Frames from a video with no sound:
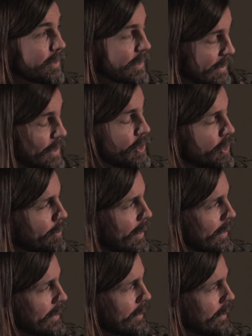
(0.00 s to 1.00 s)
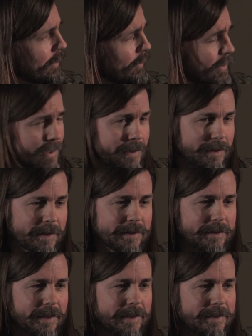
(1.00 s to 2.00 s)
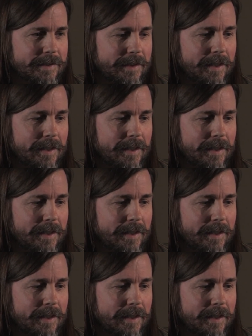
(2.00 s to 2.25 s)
a sensuality, right? It's